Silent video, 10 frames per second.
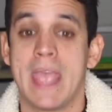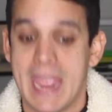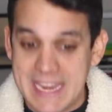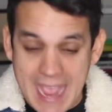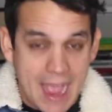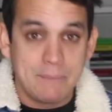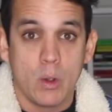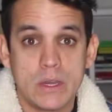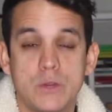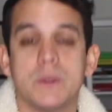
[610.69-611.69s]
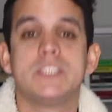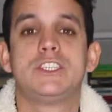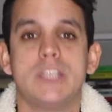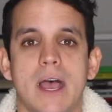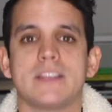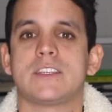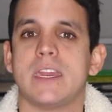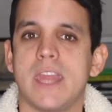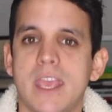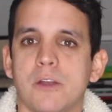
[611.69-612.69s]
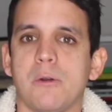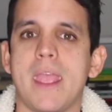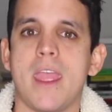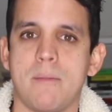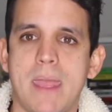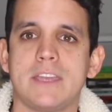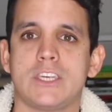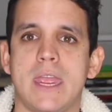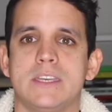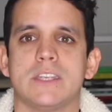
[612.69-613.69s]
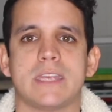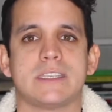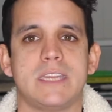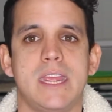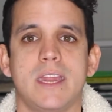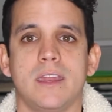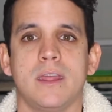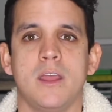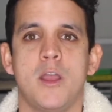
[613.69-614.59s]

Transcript: And yeah, I'm going to adjust and iterate and make changes as needed,